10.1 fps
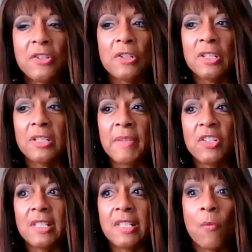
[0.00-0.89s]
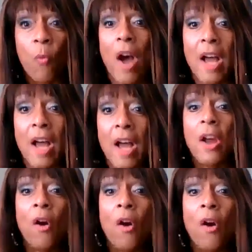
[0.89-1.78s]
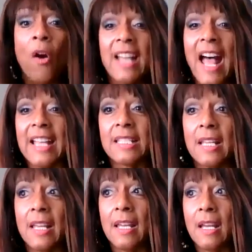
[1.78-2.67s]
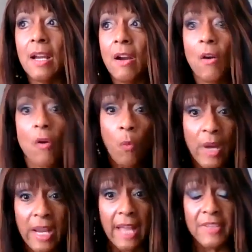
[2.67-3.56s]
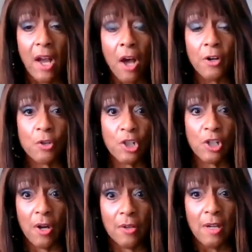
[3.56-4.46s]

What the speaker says: sister looked at me. She said, what? I said, we got the auto show.